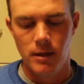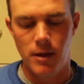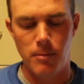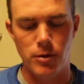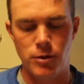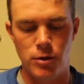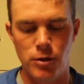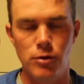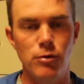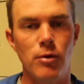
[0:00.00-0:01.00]
Number
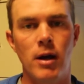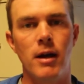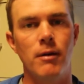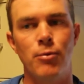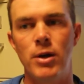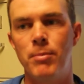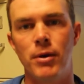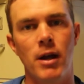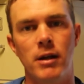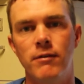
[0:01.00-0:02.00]
two,
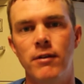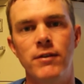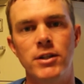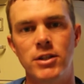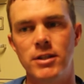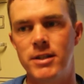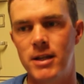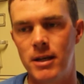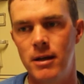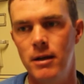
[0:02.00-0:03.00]
reproductive
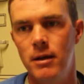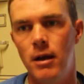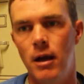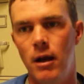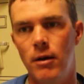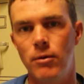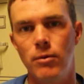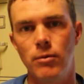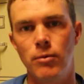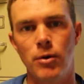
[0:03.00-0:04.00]
efficiency.
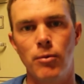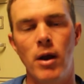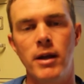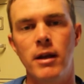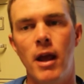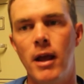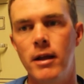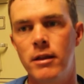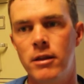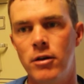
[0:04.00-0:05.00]
We're running
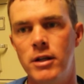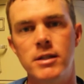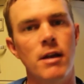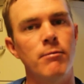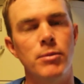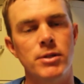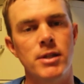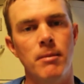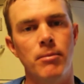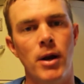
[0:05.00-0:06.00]
a
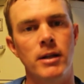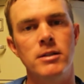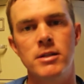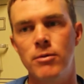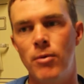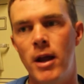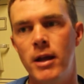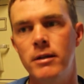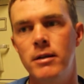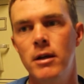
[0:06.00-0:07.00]
37% pregnancy
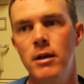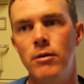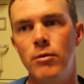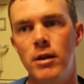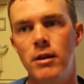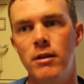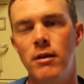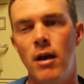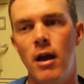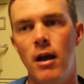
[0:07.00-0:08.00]
rate with
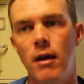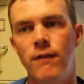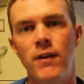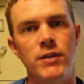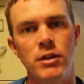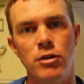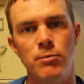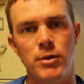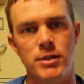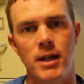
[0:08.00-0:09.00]

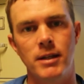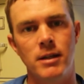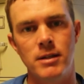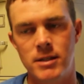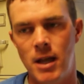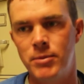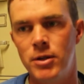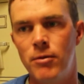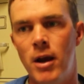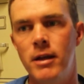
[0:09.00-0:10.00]
52%
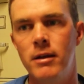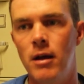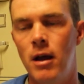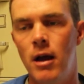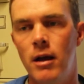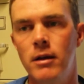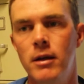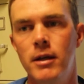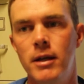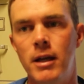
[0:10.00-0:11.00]
conception rate
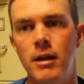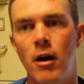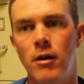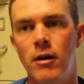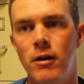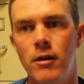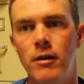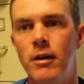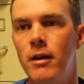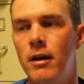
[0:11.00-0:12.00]
in our
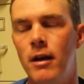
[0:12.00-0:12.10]
herd.